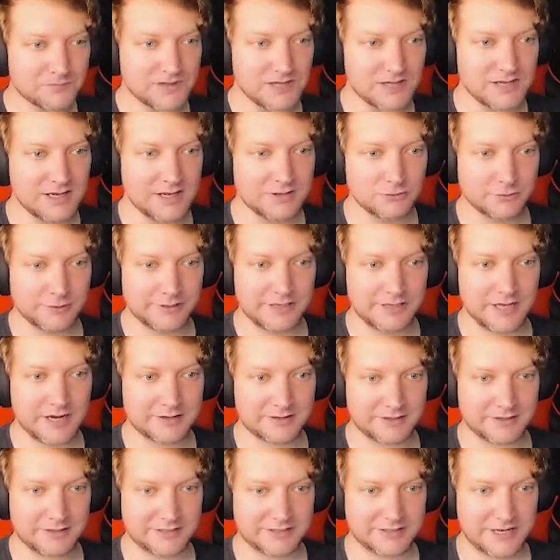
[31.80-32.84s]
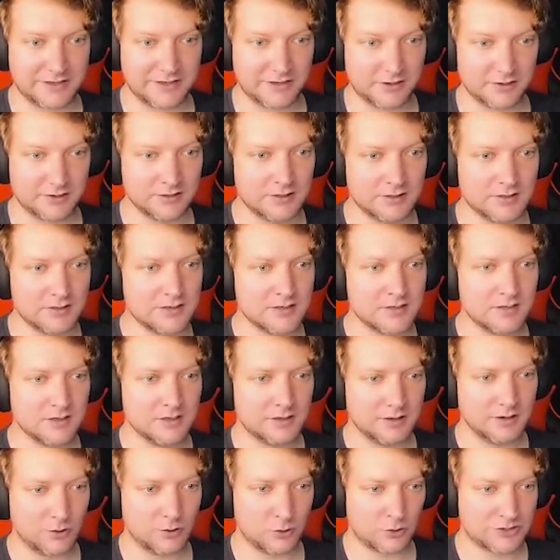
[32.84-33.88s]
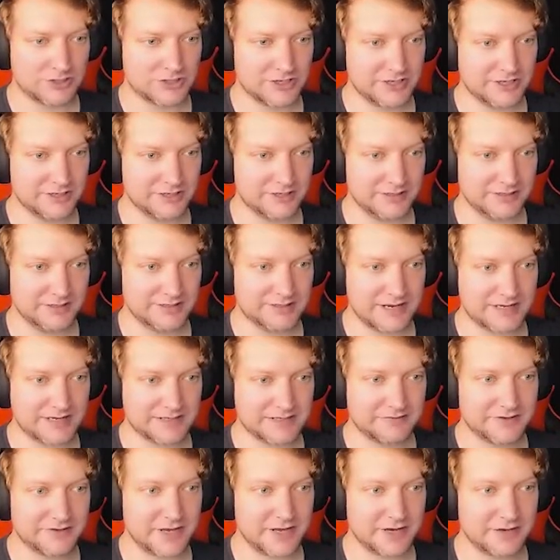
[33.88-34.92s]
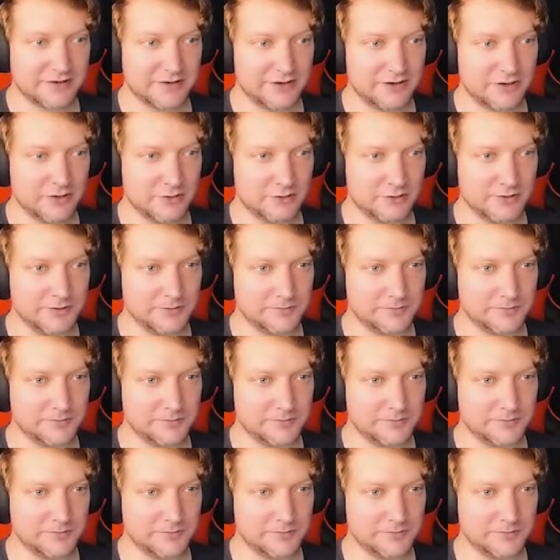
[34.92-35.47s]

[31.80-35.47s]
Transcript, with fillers: and relocked the container. Origin is as of yet unknown.